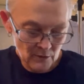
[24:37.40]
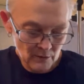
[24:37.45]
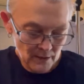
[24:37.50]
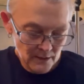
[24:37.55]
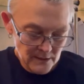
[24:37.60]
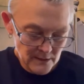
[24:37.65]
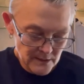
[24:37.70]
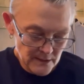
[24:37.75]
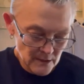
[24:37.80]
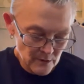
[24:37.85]
I
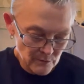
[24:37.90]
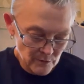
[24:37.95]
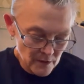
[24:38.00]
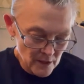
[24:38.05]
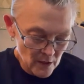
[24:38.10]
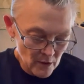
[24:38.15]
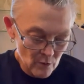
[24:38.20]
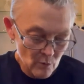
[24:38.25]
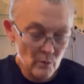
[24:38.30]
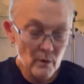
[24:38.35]
just don't
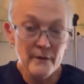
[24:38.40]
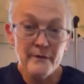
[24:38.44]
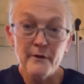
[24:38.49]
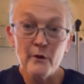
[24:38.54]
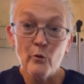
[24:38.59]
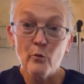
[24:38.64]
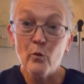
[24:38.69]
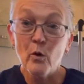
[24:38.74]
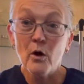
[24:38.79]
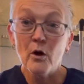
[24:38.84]
know what
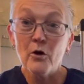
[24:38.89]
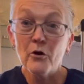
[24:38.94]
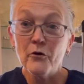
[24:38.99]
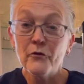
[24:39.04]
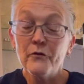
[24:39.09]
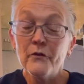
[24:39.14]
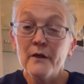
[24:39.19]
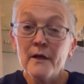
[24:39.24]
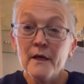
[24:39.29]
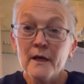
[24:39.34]
they're worth.
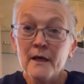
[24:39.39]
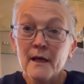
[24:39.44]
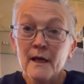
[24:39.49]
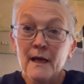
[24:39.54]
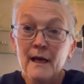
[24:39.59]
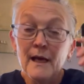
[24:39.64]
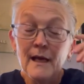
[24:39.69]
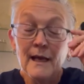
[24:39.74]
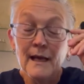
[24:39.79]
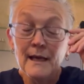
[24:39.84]

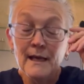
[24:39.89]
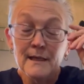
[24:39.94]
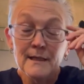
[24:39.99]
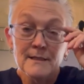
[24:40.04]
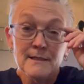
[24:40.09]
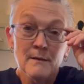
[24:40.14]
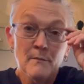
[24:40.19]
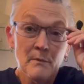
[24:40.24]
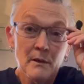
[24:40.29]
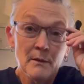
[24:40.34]
And
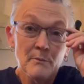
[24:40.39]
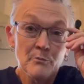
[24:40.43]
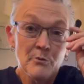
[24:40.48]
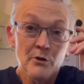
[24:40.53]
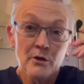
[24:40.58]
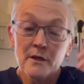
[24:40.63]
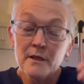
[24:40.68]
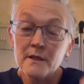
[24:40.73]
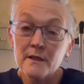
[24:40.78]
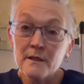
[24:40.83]
somebody
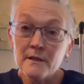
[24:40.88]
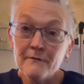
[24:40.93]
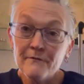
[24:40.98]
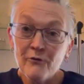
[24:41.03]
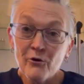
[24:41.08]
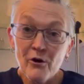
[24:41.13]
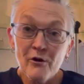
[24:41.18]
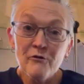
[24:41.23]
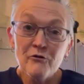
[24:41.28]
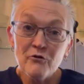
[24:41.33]
put
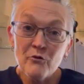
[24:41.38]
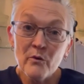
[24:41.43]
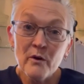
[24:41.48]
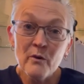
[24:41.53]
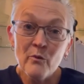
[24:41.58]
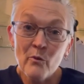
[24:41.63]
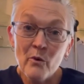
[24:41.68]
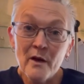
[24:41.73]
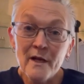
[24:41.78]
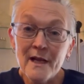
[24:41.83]
Forever
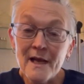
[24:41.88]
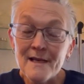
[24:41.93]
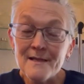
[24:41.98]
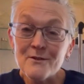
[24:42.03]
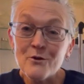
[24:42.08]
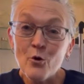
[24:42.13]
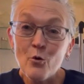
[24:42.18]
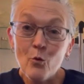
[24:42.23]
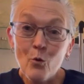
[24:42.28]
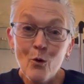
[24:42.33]
21 has
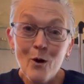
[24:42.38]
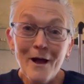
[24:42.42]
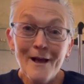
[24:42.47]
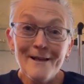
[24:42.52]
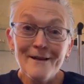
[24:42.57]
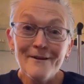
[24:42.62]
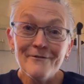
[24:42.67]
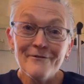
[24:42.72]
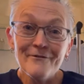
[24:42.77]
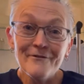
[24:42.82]

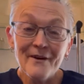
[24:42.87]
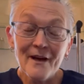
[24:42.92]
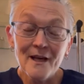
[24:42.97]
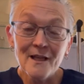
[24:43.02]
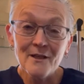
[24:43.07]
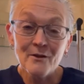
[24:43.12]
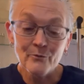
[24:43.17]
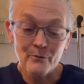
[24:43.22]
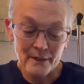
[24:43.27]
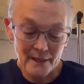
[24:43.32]
quite a
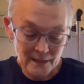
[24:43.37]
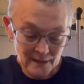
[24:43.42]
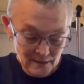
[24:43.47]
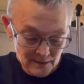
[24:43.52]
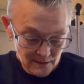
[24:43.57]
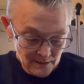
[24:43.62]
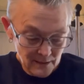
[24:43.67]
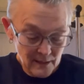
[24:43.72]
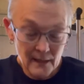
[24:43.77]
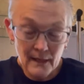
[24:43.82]
following.
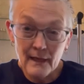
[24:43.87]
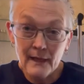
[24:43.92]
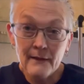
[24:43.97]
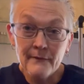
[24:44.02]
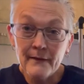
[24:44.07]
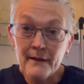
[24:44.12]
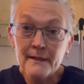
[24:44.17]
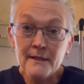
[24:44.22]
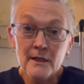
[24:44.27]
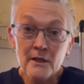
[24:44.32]
And
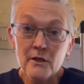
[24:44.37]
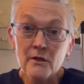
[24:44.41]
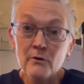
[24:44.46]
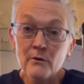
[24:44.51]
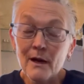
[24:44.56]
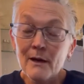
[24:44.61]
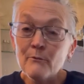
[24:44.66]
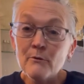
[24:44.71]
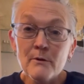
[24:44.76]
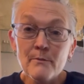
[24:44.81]
they do.
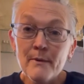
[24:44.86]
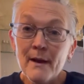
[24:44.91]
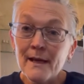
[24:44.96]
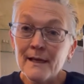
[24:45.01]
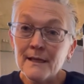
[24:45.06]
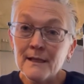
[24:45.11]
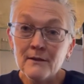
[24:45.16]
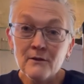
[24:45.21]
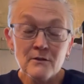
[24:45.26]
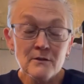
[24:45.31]
I went
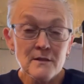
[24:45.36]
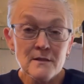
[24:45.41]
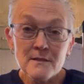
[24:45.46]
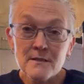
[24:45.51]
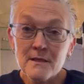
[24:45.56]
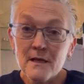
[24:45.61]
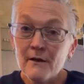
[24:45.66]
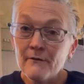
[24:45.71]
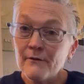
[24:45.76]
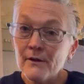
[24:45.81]
back and looked at
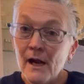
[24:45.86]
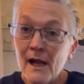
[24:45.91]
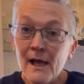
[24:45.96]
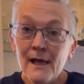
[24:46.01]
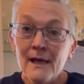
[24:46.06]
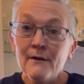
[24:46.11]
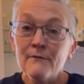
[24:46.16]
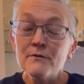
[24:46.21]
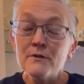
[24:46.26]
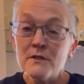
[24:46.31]
stuff and I
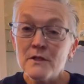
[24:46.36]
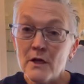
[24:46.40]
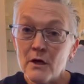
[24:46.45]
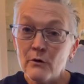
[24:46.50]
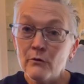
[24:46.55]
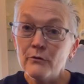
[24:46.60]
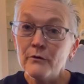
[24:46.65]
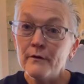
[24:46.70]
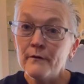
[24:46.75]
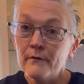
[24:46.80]
have
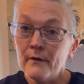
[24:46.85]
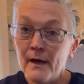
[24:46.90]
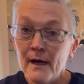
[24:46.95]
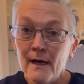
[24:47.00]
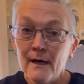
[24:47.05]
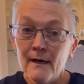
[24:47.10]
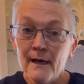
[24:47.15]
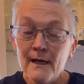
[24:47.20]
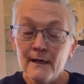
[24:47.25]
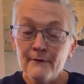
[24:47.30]
sold the
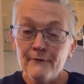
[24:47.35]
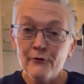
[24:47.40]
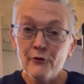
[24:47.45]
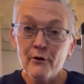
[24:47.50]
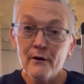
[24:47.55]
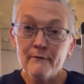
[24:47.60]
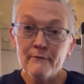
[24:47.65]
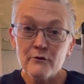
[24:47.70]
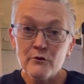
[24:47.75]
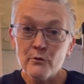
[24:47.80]
fire out of
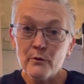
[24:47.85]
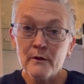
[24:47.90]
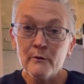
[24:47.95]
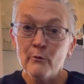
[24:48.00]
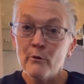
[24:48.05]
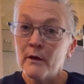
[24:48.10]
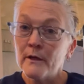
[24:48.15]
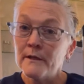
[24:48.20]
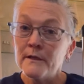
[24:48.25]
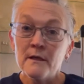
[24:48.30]
Forever
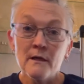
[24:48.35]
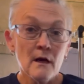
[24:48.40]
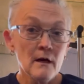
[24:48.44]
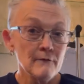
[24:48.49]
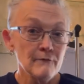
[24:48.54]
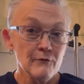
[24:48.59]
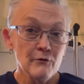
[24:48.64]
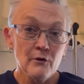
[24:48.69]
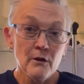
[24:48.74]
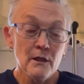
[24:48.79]
21.
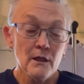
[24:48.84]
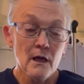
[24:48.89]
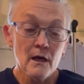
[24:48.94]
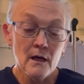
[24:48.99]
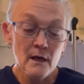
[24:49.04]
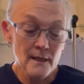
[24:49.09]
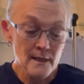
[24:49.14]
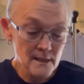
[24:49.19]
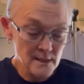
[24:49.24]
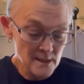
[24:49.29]
Not for a
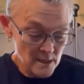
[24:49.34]
lot.